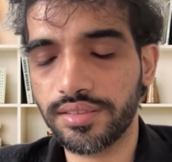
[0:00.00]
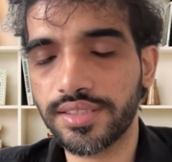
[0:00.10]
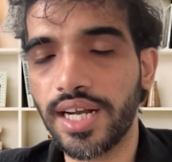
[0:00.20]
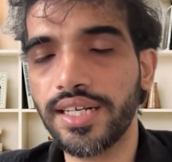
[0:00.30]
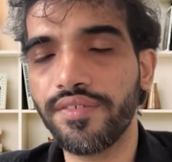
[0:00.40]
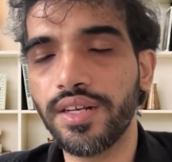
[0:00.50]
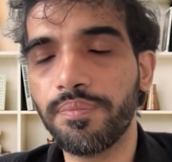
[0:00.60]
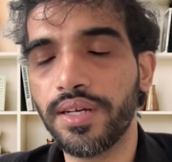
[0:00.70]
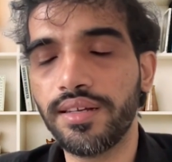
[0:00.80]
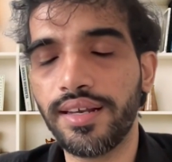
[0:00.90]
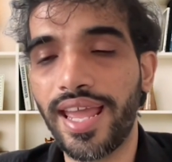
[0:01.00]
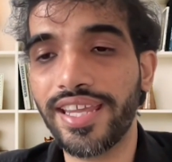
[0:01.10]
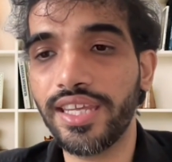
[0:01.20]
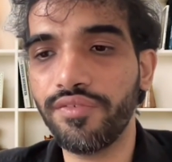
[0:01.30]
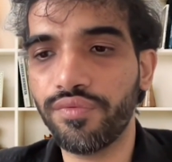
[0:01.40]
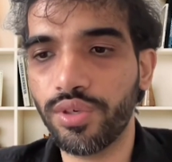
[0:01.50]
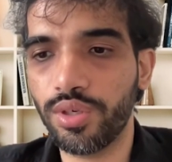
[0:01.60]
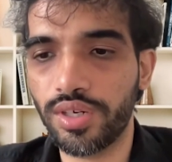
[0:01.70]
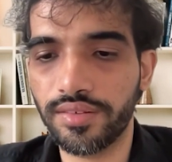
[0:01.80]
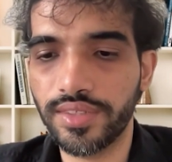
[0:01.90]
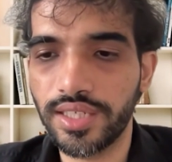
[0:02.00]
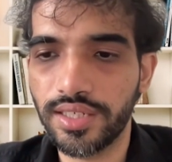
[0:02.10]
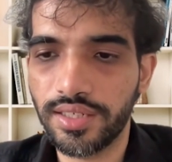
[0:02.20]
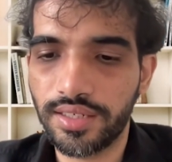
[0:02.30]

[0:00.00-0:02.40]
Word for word: start develop a liking for, or